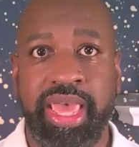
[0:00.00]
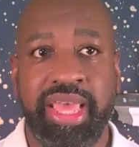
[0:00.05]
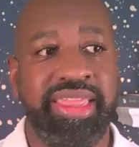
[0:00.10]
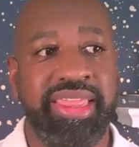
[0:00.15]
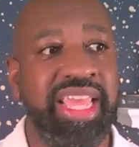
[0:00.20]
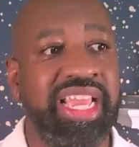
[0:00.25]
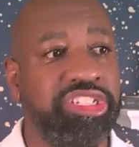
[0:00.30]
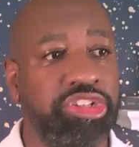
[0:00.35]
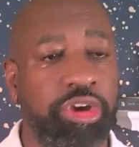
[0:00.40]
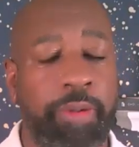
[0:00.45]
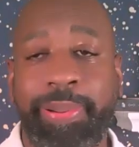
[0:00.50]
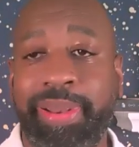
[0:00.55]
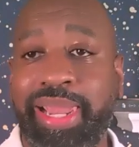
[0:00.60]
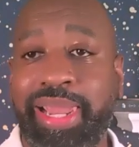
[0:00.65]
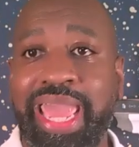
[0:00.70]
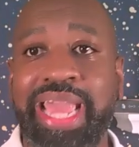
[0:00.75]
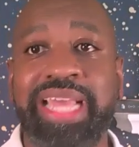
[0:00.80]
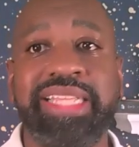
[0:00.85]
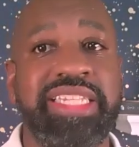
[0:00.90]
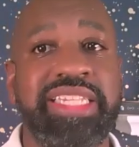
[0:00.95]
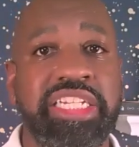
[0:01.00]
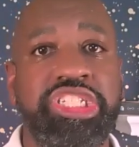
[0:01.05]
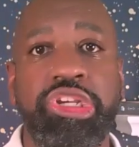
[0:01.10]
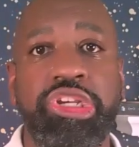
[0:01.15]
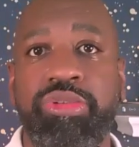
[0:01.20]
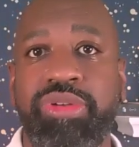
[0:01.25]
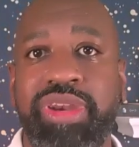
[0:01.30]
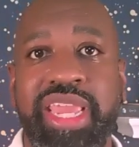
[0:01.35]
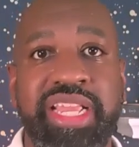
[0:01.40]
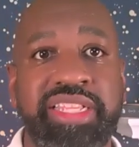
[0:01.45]
These are plans that
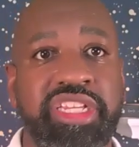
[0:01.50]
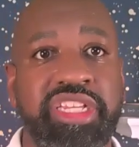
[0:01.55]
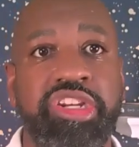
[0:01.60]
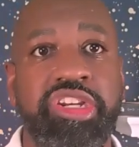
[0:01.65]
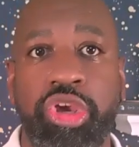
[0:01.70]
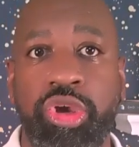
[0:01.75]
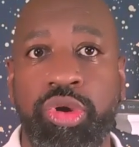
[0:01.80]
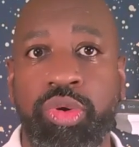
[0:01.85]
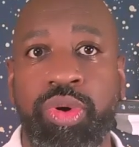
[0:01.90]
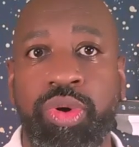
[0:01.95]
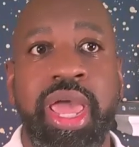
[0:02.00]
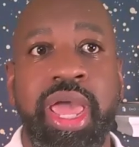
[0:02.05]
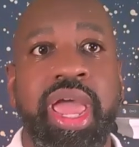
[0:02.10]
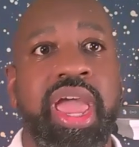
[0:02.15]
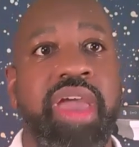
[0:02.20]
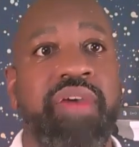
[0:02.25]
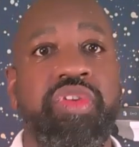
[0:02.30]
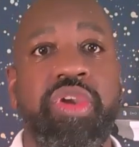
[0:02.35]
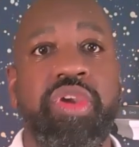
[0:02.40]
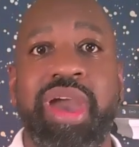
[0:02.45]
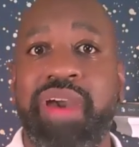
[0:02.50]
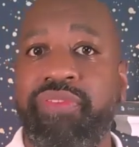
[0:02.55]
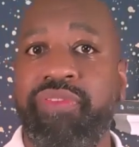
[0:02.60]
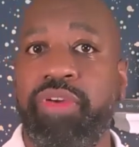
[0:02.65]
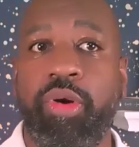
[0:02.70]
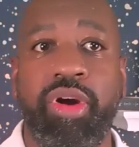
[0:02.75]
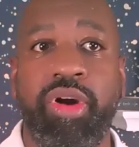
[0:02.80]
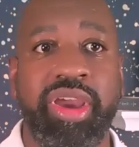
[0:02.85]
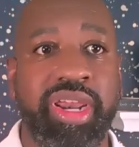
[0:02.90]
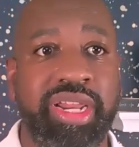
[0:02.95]
you need to do. If you have an
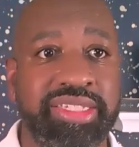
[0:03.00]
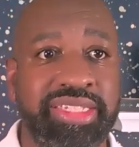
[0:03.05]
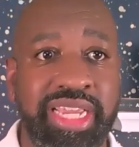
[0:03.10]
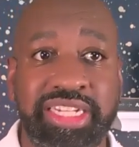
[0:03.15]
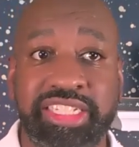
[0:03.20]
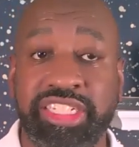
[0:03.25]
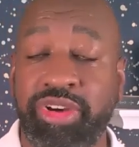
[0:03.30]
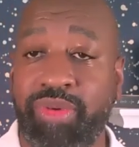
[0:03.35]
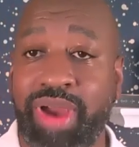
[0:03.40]
organization